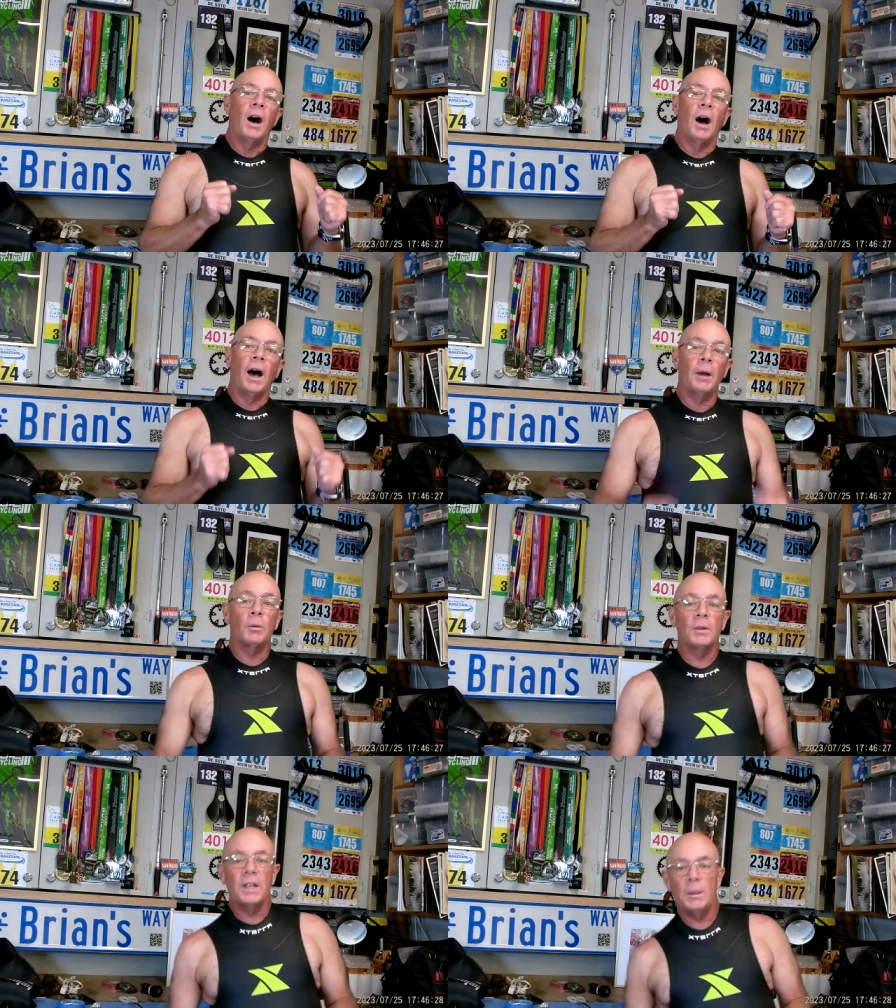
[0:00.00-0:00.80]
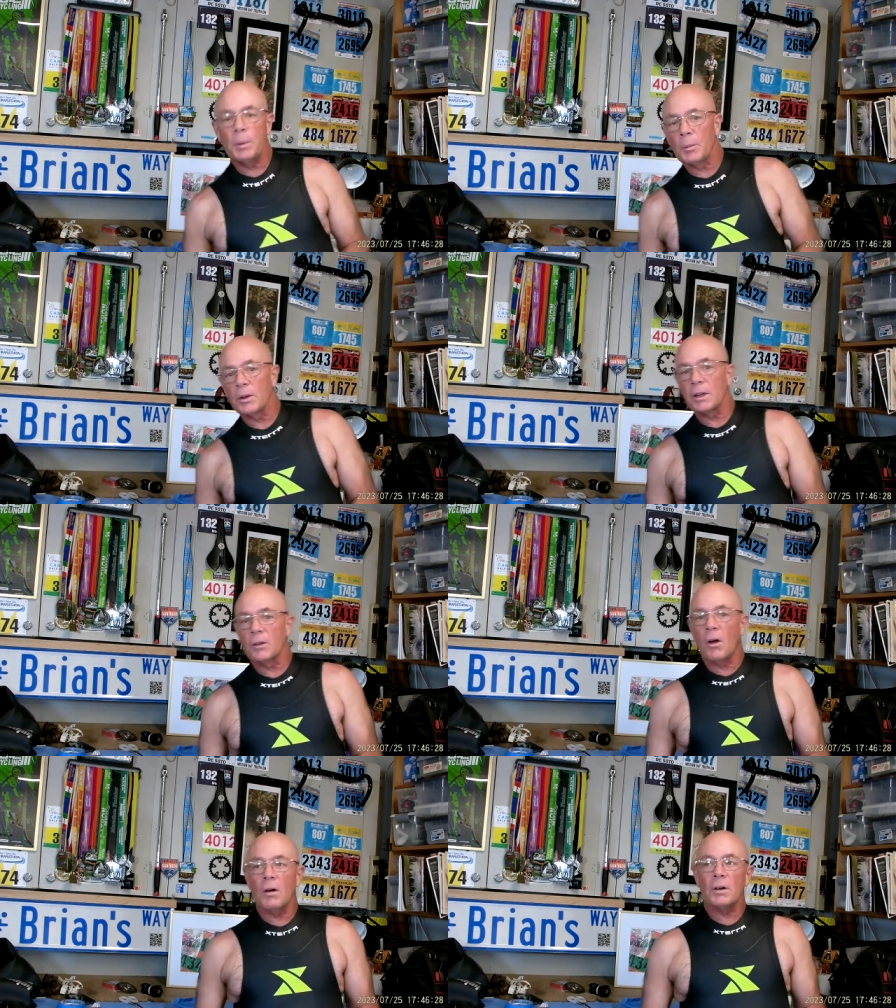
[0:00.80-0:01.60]
I will keep them a
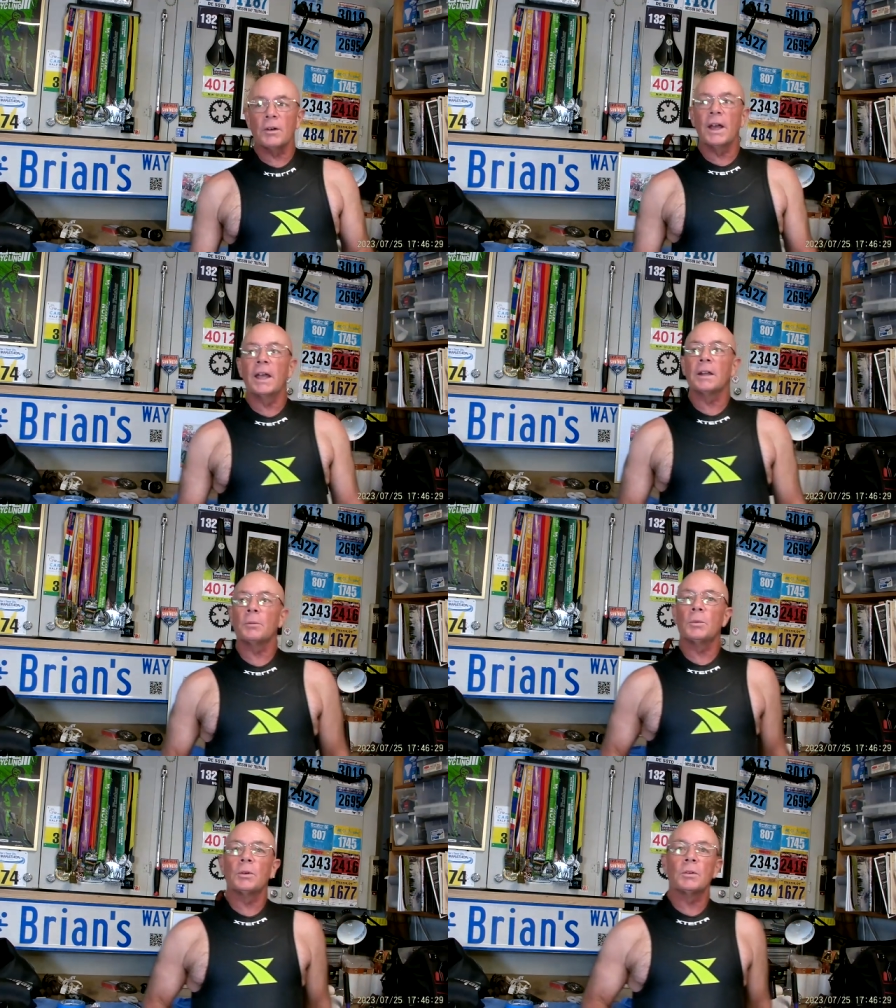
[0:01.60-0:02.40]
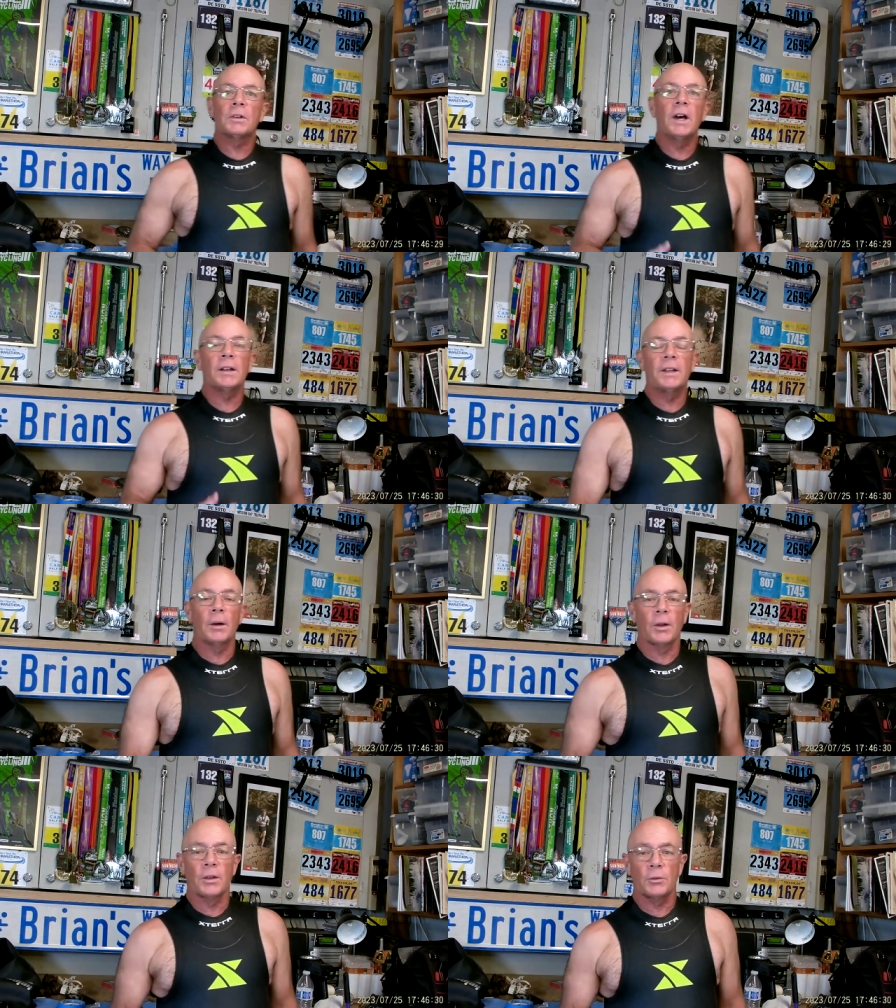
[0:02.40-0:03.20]
little longer, and it will cut
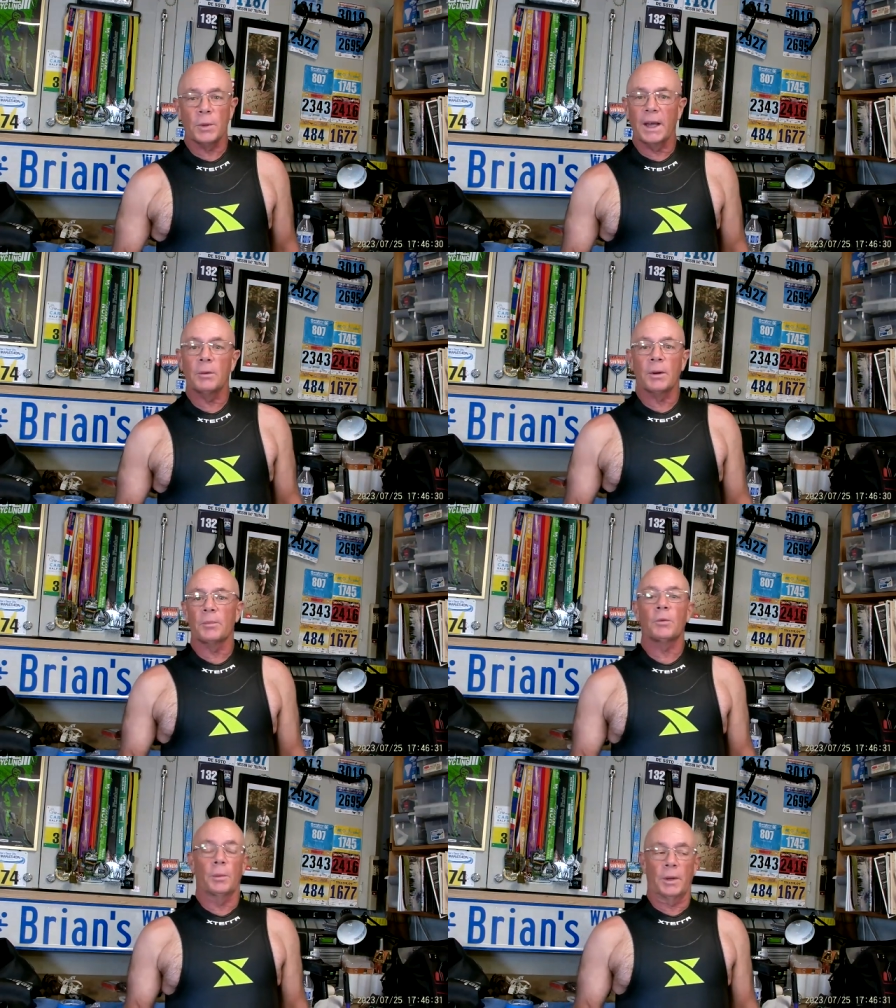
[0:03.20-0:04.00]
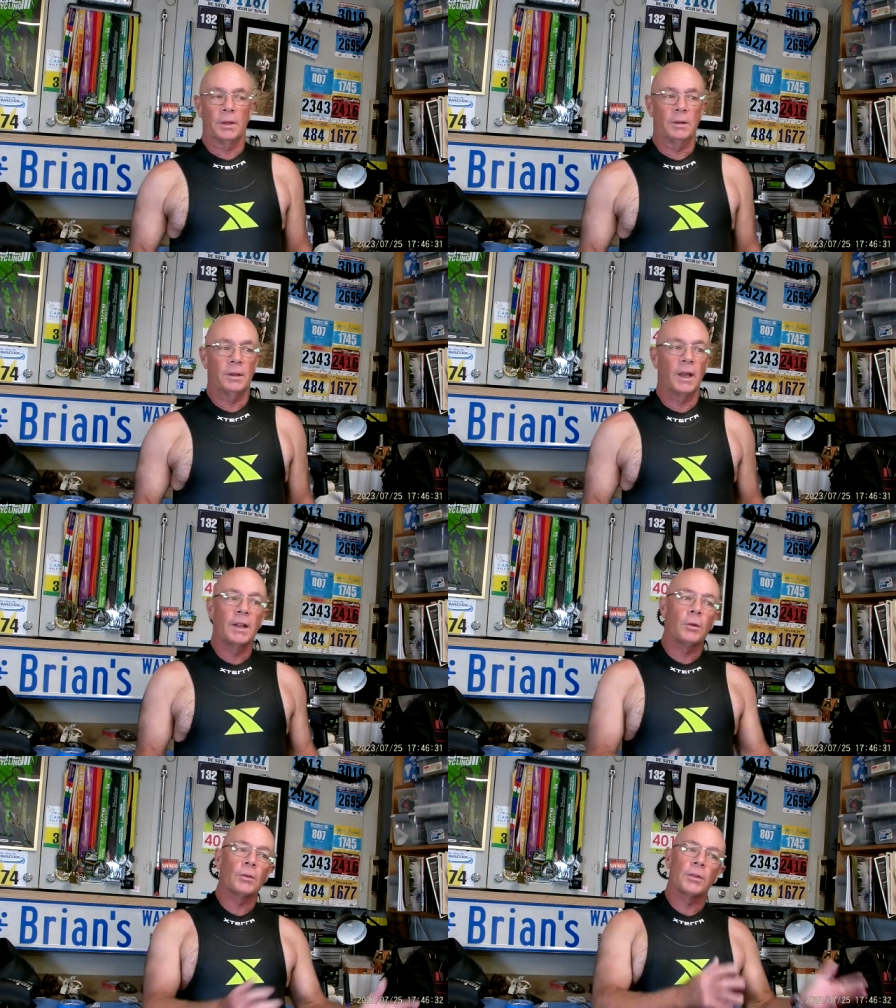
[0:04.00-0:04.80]
down on the drag when I'm swimming.
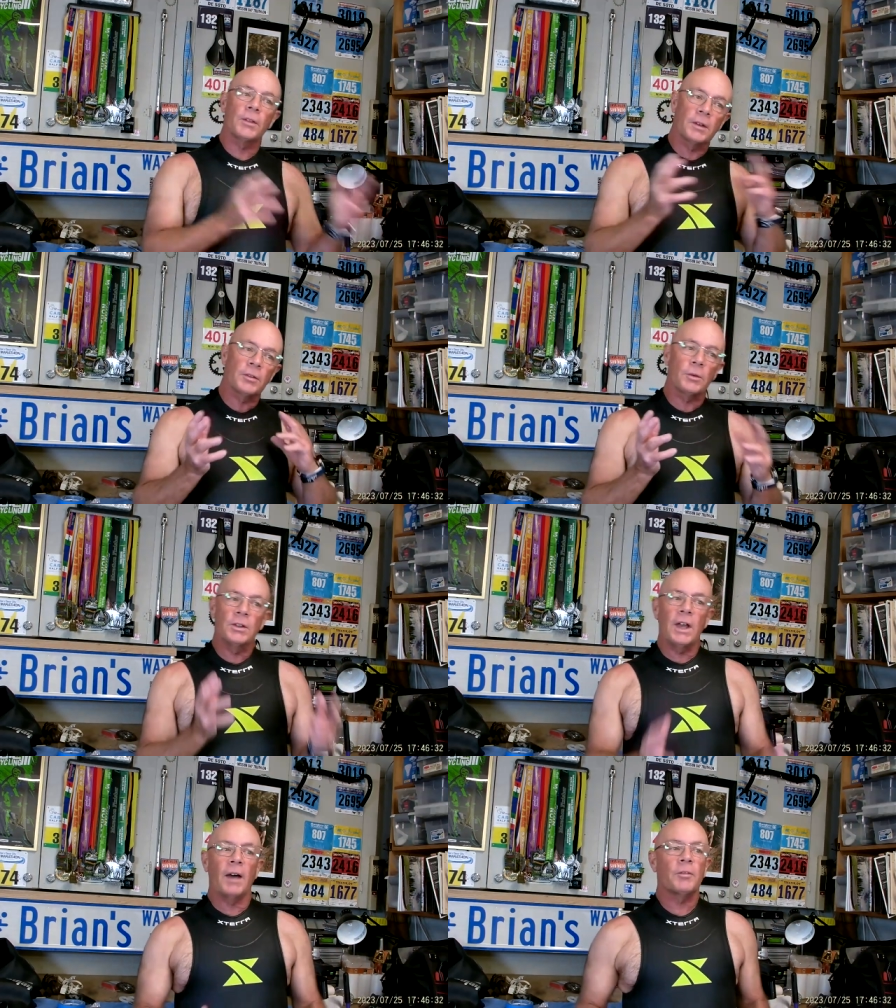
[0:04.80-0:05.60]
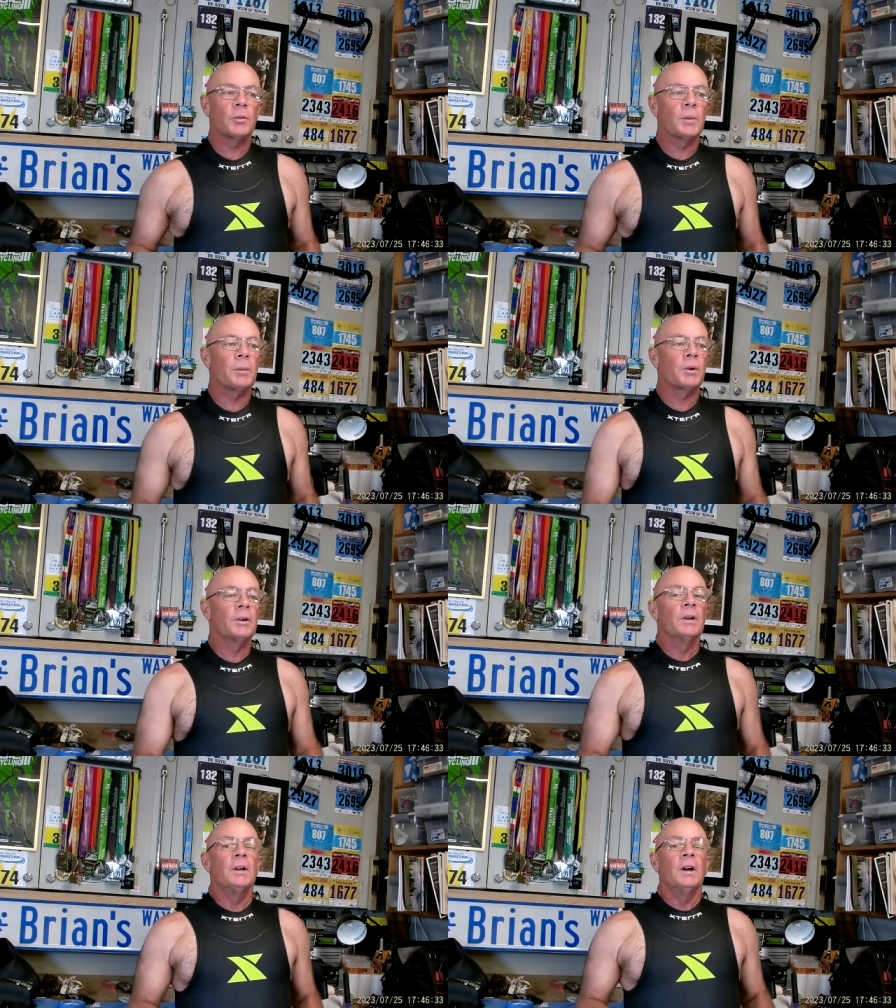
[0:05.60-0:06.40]
And those are things that you have to remember.